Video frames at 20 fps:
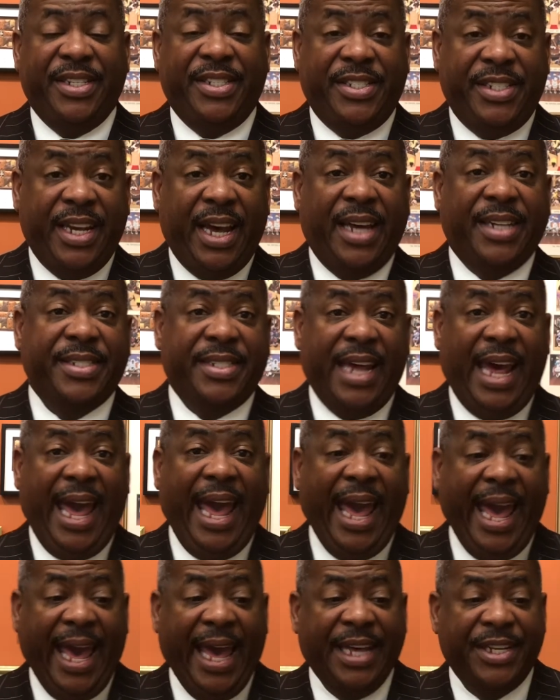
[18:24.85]
just
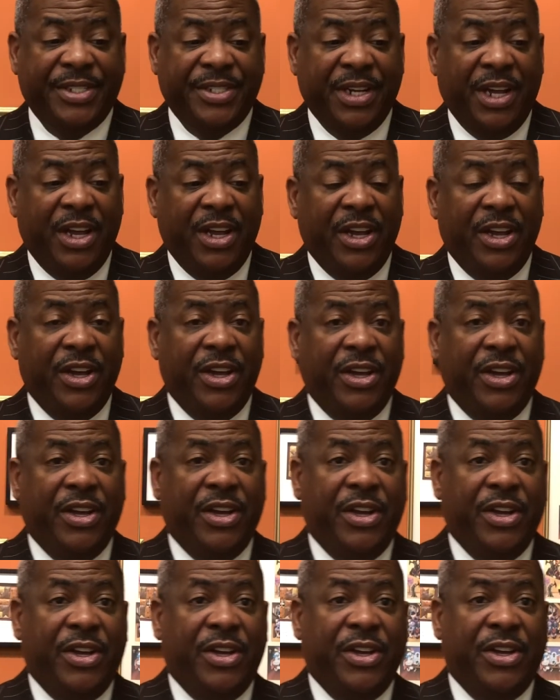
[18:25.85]
as
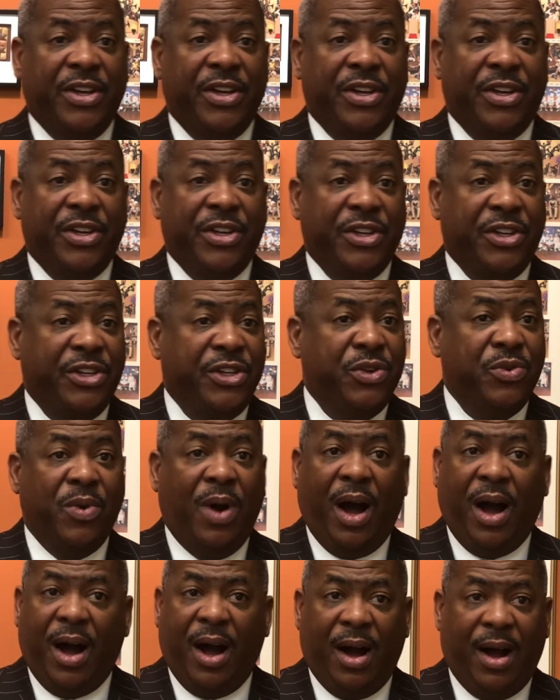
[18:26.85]
you
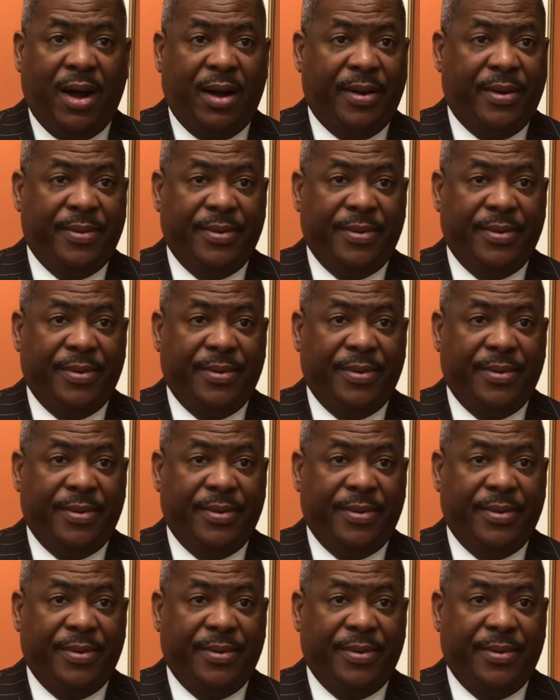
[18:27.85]
are.